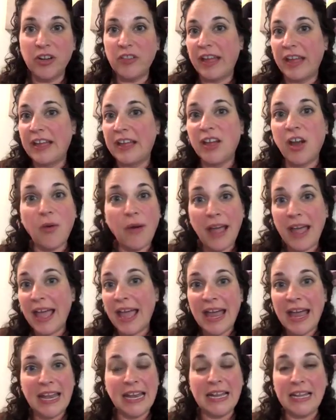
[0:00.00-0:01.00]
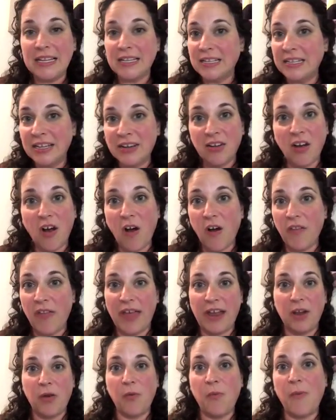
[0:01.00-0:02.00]
like go ahead and clear all that
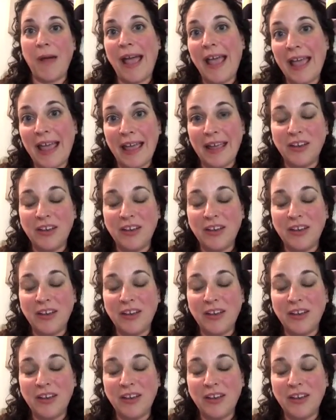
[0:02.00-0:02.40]
away.